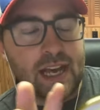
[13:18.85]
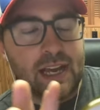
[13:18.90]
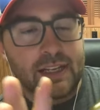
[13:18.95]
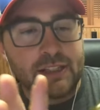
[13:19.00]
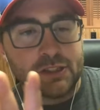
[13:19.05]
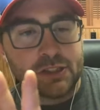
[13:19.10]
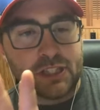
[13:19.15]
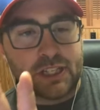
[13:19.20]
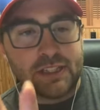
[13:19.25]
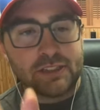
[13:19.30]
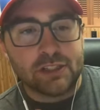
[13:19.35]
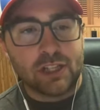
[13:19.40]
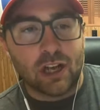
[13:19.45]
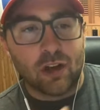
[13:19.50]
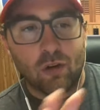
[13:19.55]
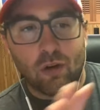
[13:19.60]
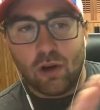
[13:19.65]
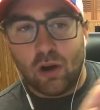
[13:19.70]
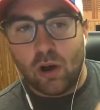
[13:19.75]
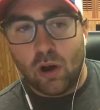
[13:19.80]
I change
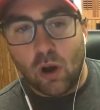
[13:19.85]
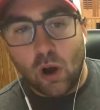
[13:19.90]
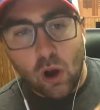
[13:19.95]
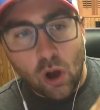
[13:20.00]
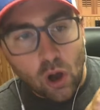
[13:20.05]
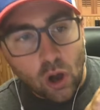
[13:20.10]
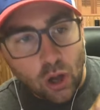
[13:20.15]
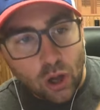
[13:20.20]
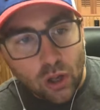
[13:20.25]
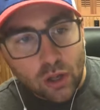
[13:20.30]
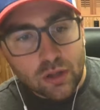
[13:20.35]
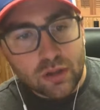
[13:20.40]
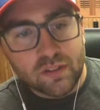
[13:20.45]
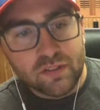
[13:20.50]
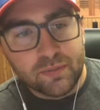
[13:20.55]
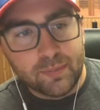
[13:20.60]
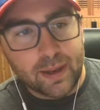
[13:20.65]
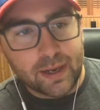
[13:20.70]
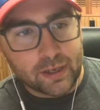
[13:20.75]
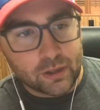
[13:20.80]
out all
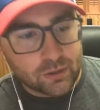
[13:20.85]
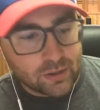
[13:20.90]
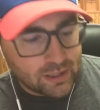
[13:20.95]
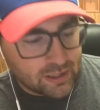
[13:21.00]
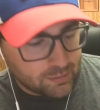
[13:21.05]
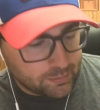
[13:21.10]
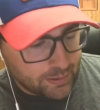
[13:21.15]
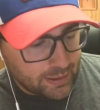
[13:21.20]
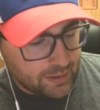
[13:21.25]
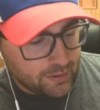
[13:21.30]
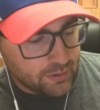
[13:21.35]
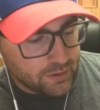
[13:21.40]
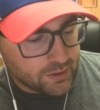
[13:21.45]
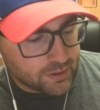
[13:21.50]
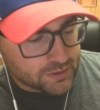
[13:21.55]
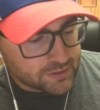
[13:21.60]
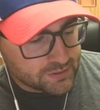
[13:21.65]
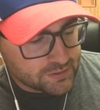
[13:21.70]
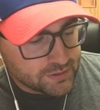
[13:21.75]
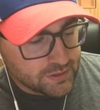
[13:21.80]
of my crankbait
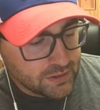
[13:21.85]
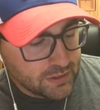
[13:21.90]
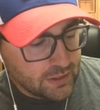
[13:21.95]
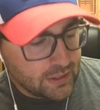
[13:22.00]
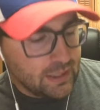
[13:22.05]
hooks.